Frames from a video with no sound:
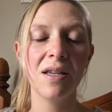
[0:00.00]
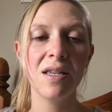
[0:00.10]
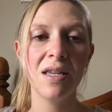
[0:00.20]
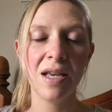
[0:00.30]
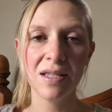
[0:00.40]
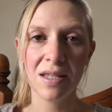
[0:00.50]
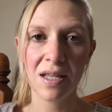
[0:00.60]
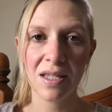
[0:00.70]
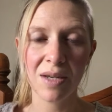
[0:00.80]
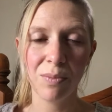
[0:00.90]
yes, they're
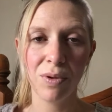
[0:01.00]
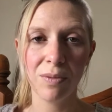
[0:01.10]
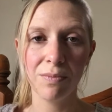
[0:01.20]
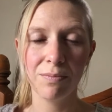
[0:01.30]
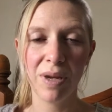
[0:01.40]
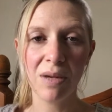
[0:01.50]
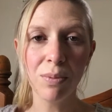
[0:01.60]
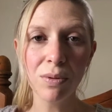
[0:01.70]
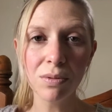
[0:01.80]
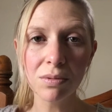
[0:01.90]
separate
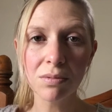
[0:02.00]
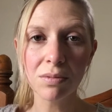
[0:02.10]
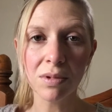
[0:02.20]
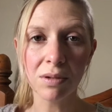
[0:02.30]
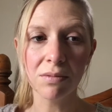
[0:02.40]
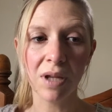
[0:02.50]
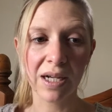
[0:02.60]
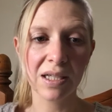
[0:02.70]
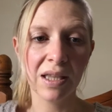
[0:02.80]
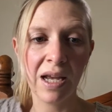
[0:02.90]
people.
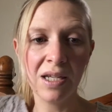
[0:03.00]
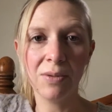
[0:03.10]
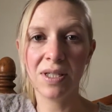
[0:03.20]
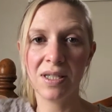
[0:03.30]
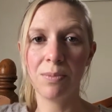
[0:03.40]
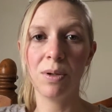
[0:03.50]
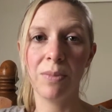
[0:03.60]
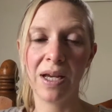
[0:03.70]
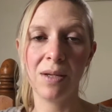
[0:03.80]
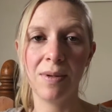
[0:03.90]
Like Lainey was a separate
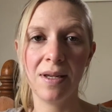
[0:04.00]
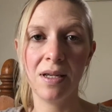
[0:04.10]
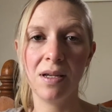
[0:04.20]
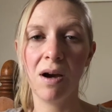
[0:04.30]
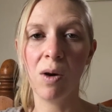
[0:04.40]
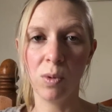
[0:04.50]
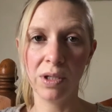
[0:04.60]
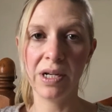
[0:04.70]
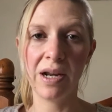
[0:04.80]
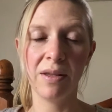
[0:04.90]
baby, I
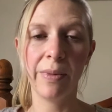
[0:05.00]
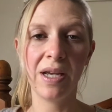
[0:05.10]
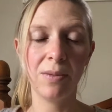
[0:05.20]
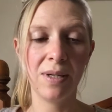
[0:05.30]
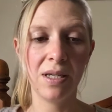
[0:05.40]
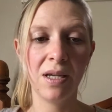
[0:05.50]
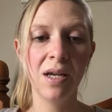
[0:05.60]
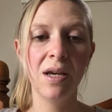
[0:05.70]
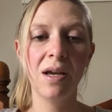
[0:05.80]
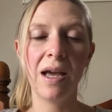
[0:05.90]
wanted another baby,
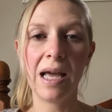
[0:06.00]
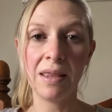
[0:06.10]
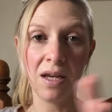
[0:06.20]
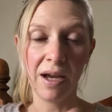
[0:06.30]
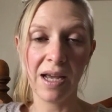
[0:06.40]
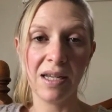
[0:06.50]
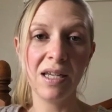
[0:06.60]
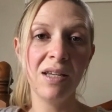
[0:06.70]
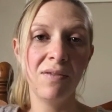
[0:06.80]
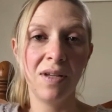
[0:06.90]
and then I had
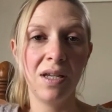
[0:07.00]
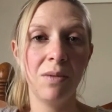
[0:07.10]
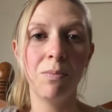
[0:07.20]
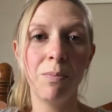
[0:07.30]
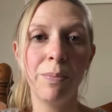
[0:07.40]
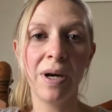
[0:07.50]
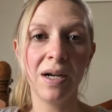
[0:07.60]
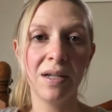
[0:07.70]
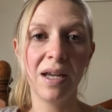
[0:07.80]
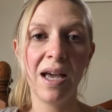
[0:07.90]
Evie,
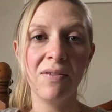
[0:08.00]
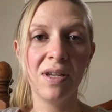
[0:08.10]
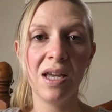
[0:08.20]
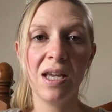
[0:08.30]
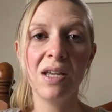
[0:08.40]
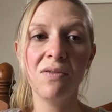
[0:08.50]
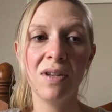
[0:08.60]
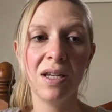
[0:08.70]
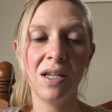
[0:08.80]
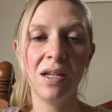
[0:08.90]
but having
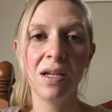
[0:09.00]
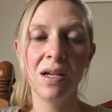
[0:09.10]
Evie